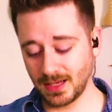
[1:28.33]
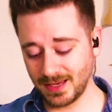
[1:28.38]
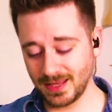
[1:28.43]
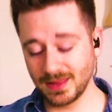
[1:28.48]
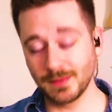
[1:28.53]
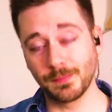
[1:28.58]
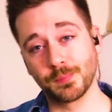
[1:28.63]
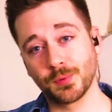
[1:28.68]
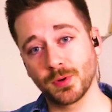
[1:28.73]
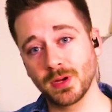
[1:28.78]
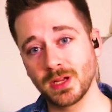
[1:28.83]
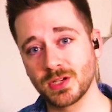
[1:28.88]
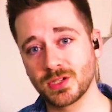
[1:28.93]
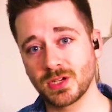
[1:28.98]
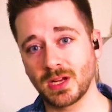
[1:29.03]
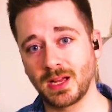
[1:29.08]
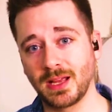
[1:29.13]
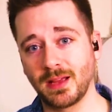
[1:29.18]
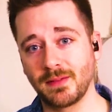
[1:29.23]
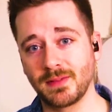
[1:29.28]
In the
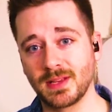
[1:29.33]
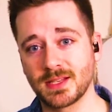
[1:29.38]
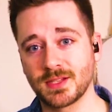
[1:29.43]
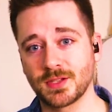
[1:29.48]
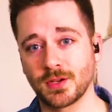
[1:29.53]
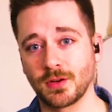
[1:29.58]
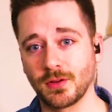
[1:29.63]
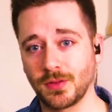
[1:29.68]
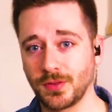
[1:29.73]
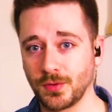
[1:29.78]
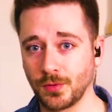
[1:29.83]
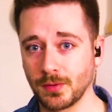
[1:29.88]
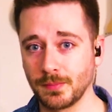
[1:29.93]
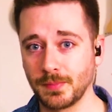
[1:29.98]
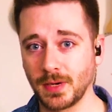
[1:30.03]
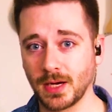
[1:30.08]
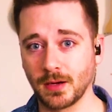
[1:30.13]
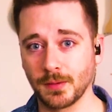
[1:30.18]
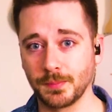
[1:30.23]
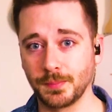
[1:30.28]
bridge, I have a Sir
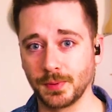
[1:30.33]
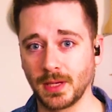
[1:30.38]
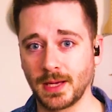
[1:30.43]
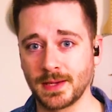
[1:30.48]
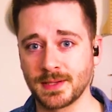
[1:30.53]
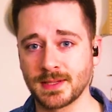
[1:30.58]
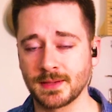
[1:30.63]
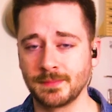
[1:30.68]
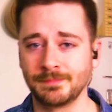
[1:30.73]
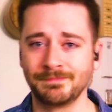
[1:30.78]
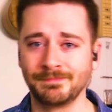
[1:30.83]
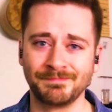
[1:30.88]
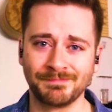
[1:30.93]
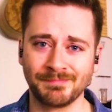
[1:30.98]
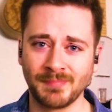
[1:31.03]
Thornbucker Plus,